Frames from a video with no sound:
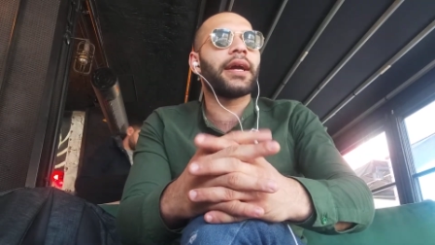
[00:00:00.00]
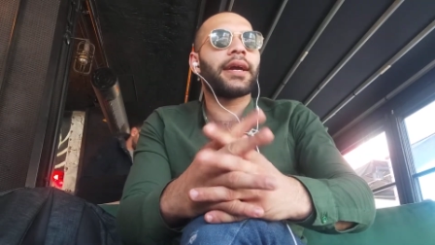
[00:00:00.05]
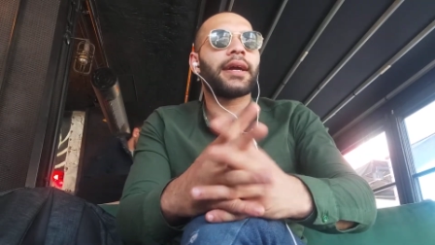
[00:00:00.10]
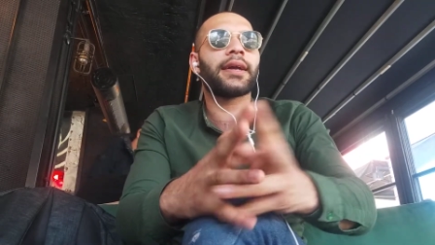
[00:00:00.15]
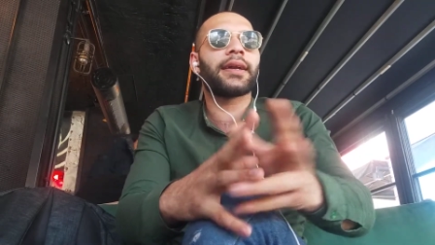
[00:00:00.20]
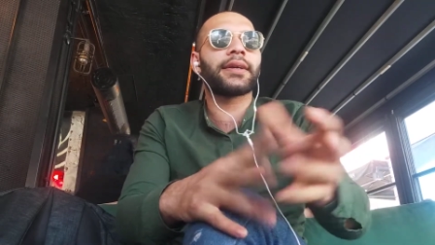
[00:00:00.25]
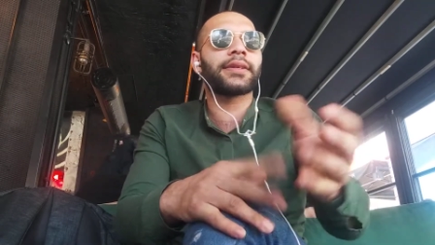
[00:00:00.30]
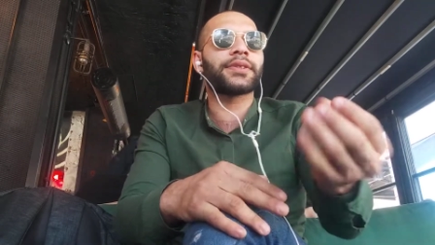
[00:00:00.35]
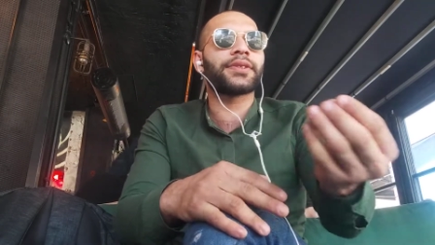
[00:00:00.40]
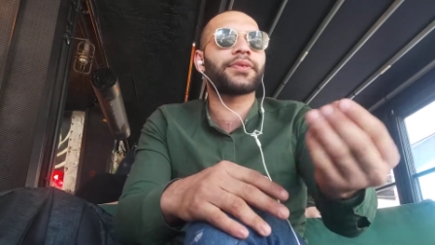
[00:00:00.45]

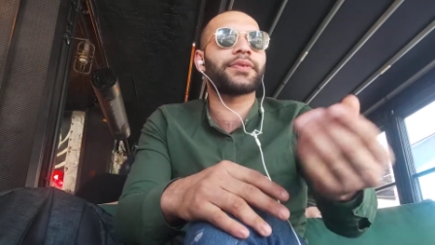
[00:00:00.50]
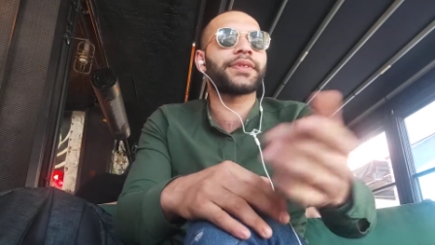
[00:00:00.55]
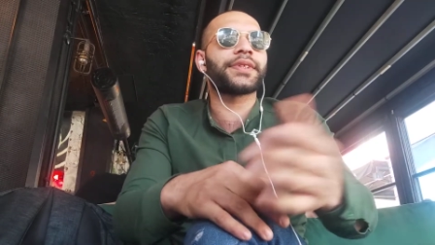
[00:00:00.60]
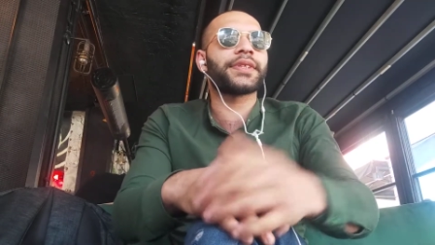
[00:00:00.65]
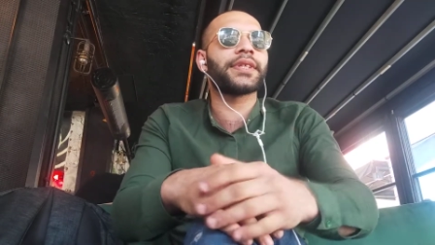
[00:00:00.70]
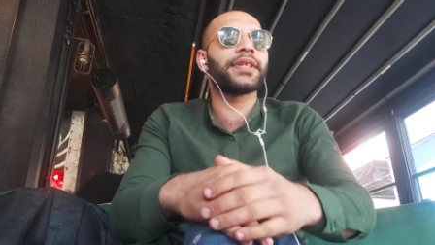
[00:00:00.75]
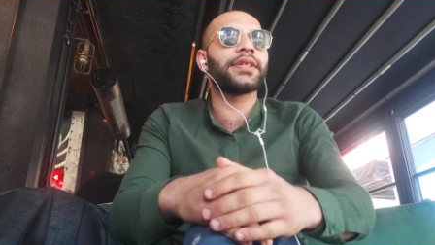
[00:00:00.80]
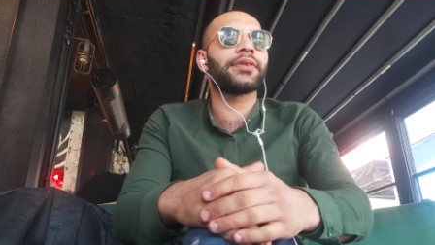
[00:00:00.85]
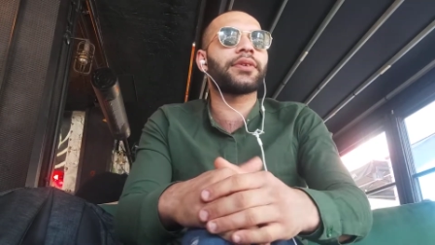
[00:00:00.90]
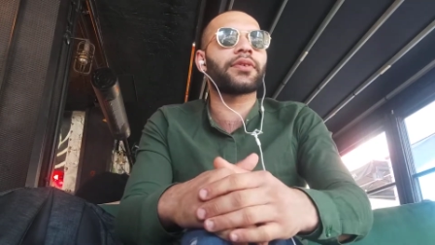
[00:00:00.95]

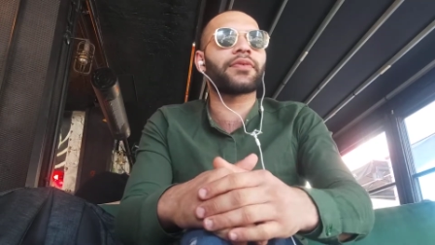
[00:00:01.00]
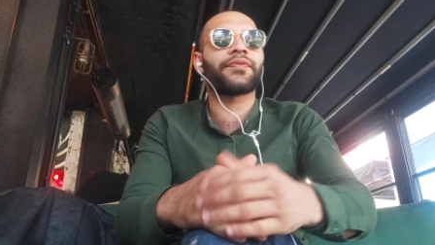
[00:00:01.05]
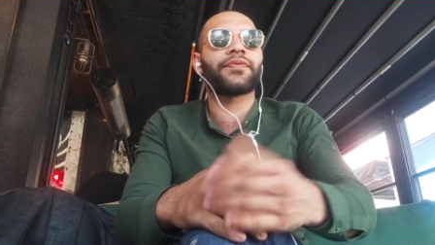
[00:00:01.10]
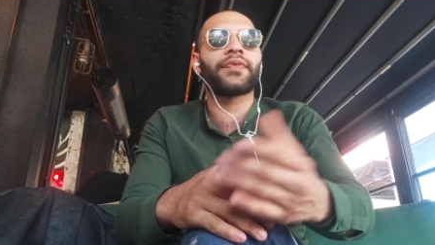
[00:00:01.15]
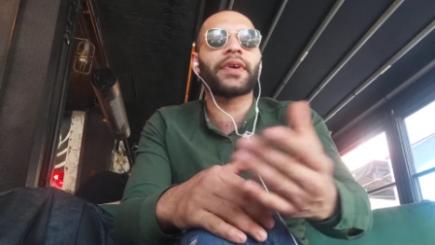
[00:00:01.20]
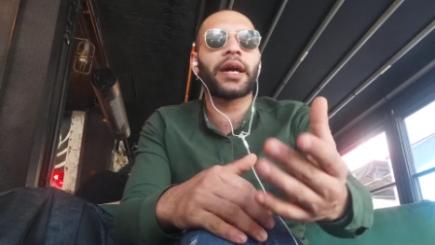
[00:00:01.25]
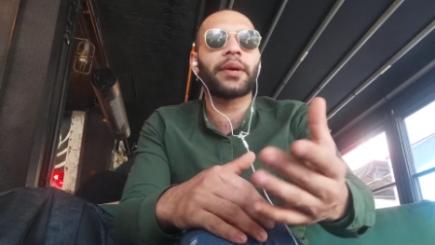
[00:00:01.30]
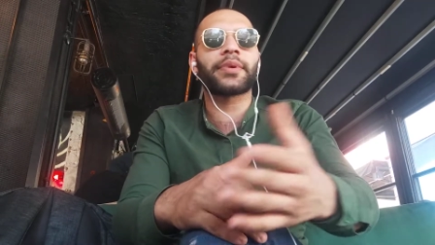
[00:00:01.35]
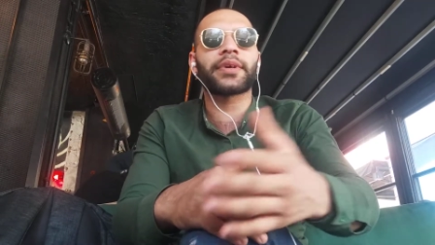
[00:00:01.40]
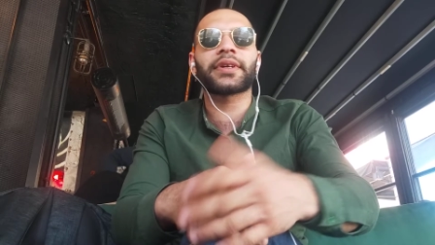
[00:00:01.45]
electricity or
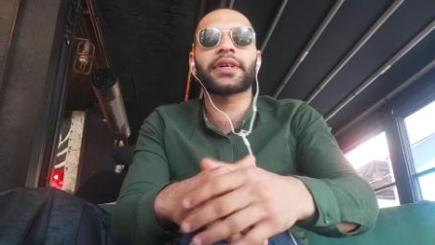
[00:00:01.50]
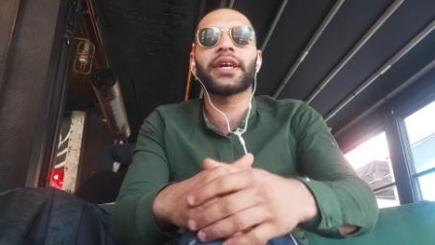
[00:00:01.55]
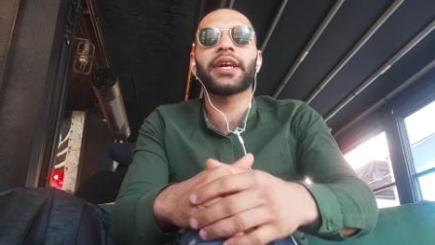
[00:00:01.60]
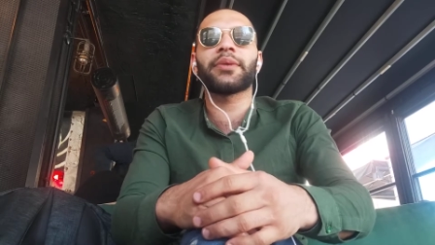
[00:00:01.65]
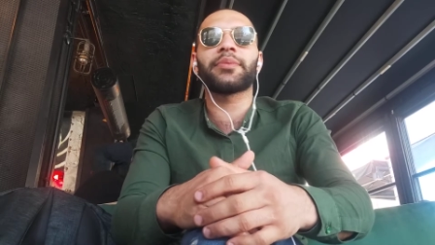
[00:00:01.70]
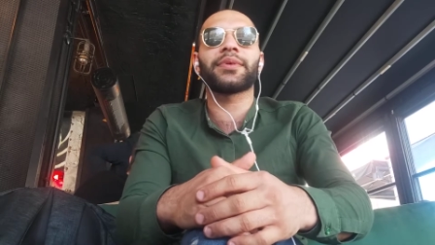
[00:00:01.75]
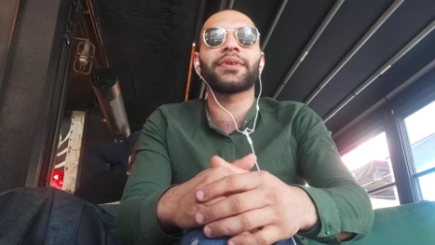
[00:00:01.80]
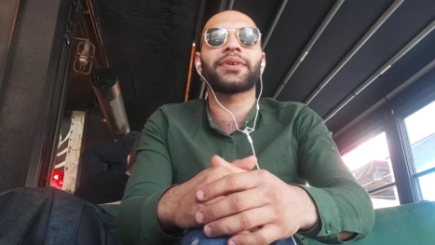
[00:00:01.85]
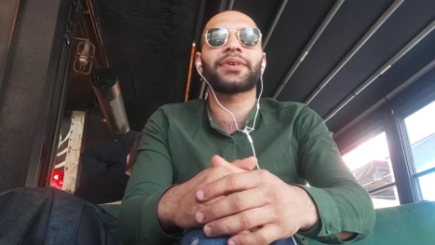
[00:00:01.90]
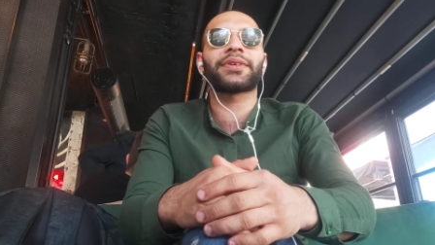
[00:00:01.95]
fiber
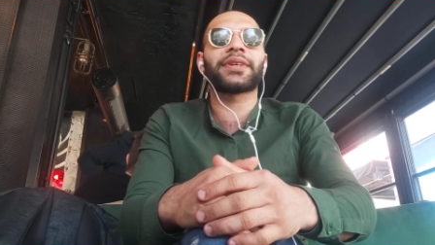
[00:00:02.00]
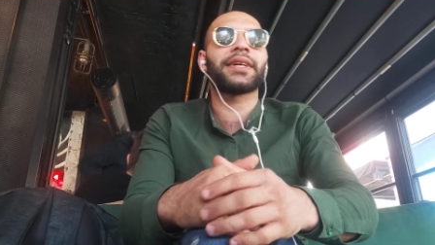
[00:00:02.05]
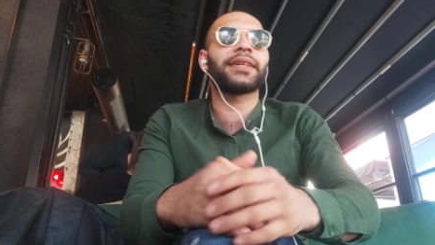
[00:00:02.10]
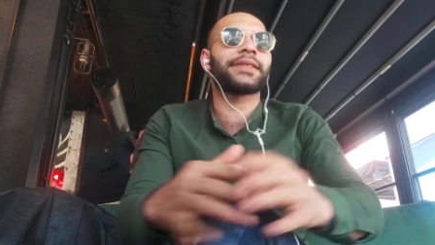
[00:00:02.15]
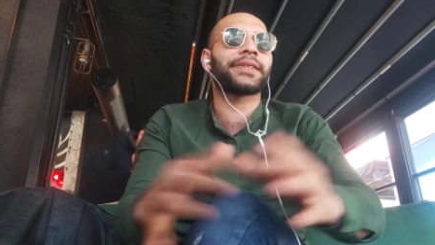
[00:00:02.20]
cable, okay?